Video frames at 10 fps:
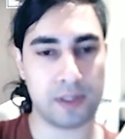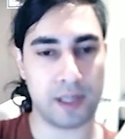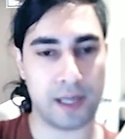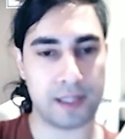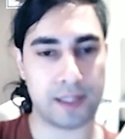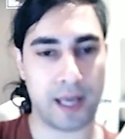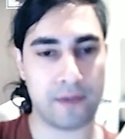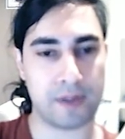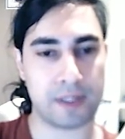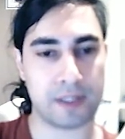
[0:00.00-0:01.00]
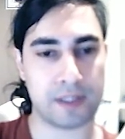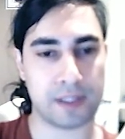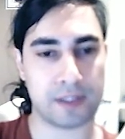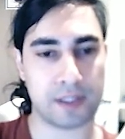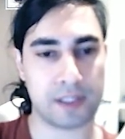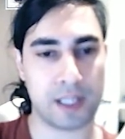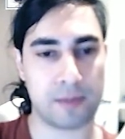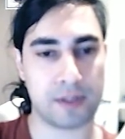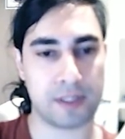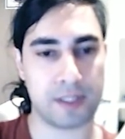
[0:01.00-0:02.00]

and having another label